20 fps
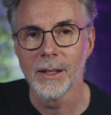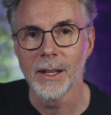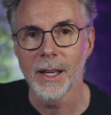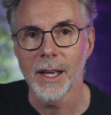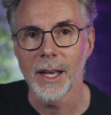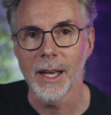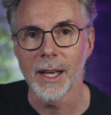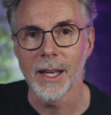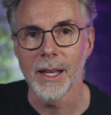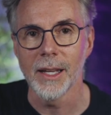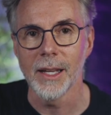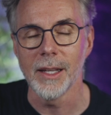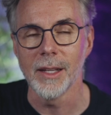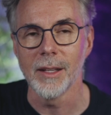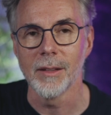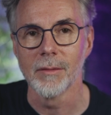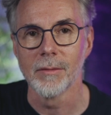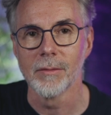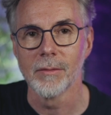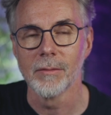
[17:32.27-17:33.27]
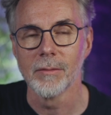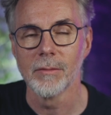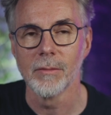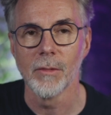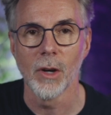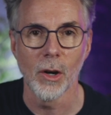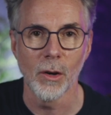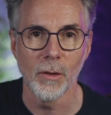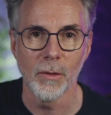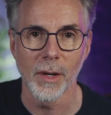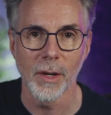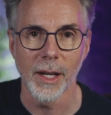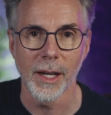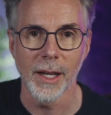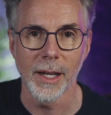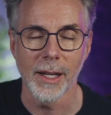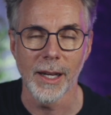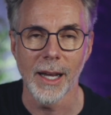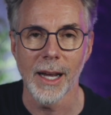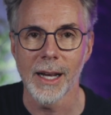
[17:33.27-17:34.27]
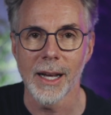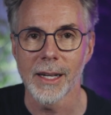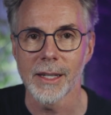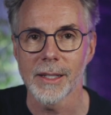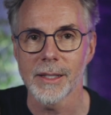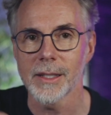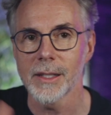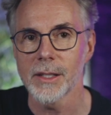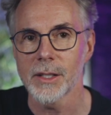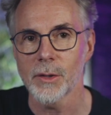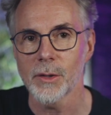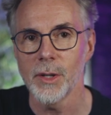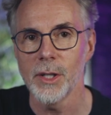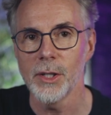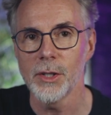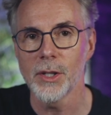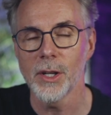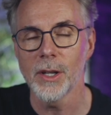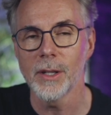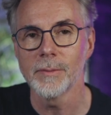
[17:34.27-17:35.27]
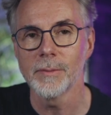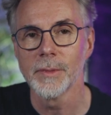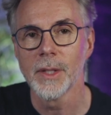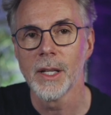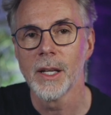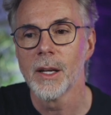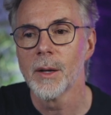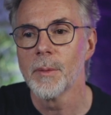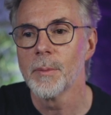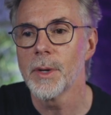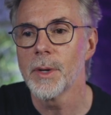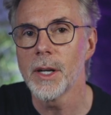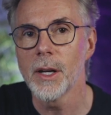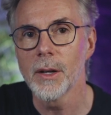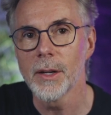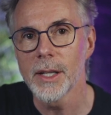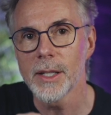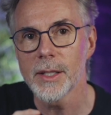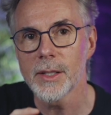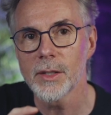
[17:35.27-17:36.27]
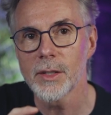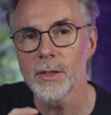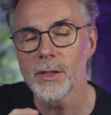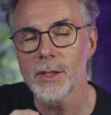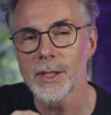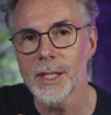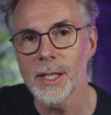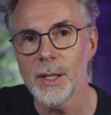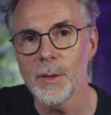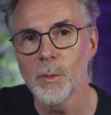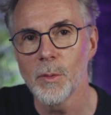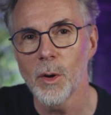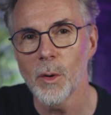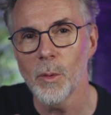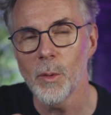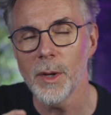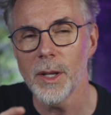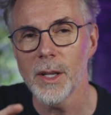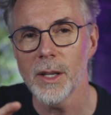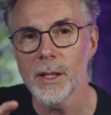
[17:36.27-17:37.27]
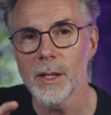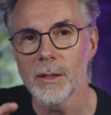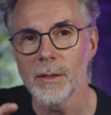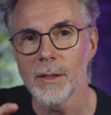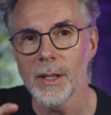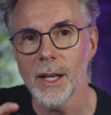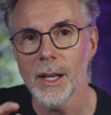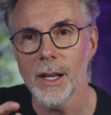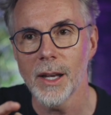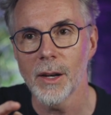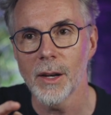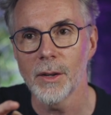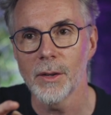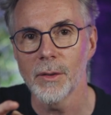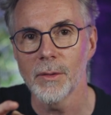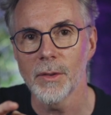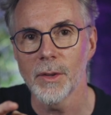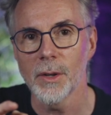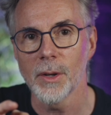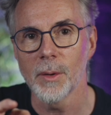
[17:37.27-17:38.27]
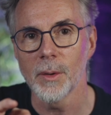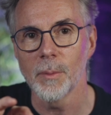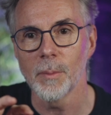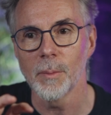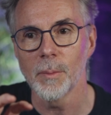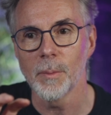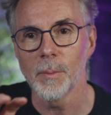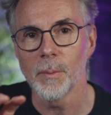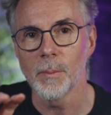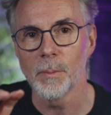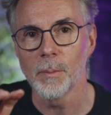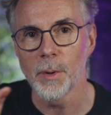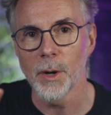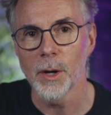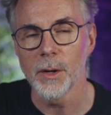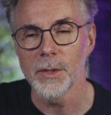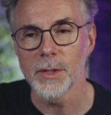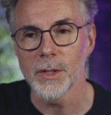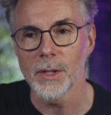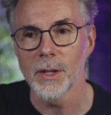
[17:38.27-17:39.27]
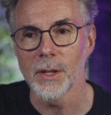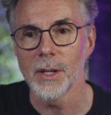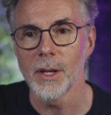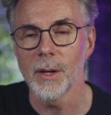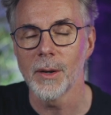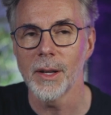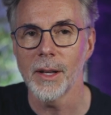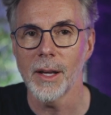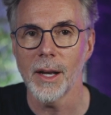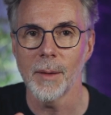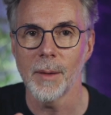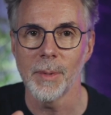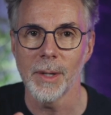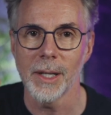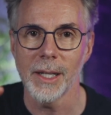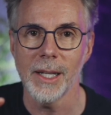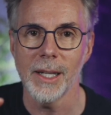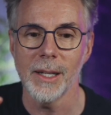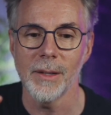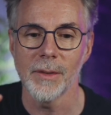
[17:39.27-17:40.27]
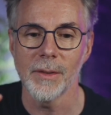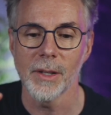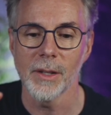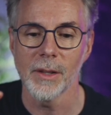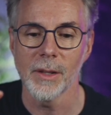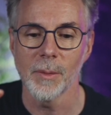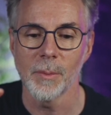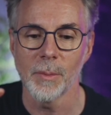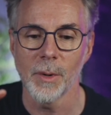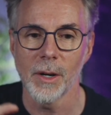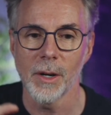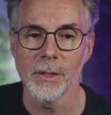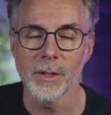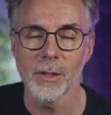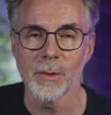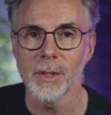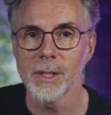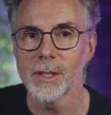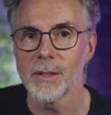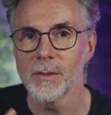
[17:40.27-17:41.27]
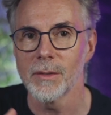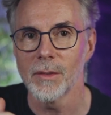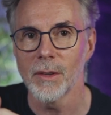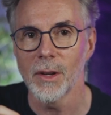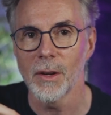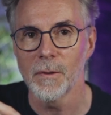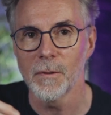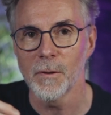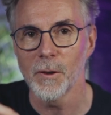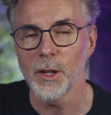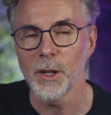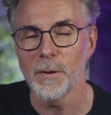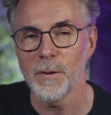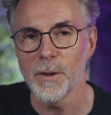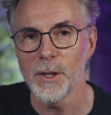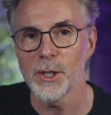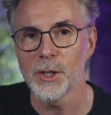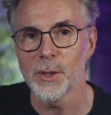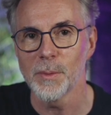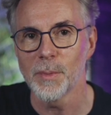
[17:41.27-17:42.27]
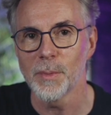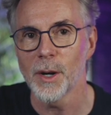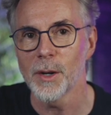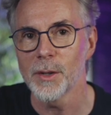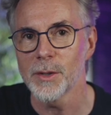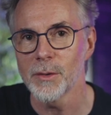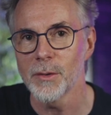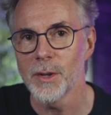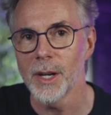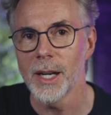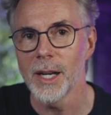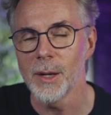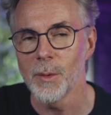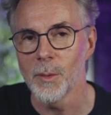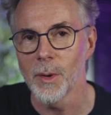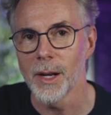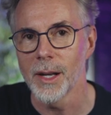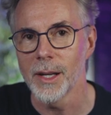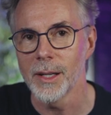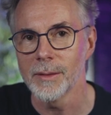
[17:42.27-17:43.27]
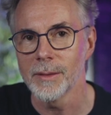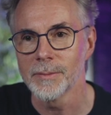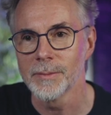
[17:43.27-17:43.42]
a overlay as a screen share. But now let's see what we can get out of the browser. Now, I believe that the browser isn't a fully featured browser in any way,